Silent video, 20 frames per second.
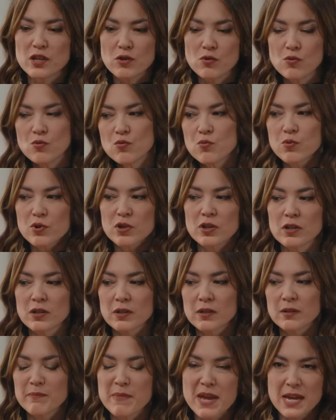you
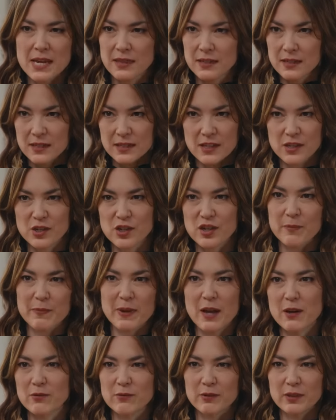were making the decision
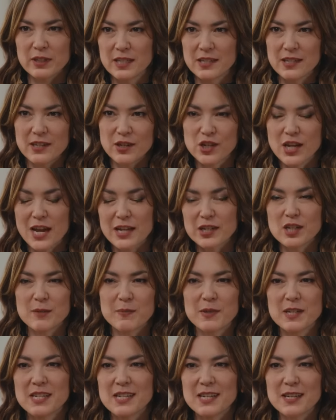about releasing
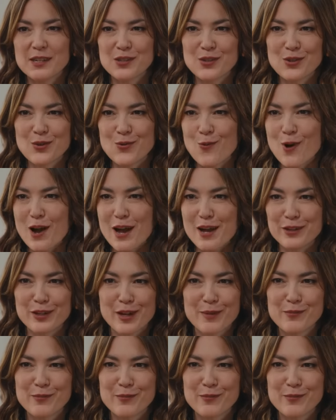ChatGPT into the wild,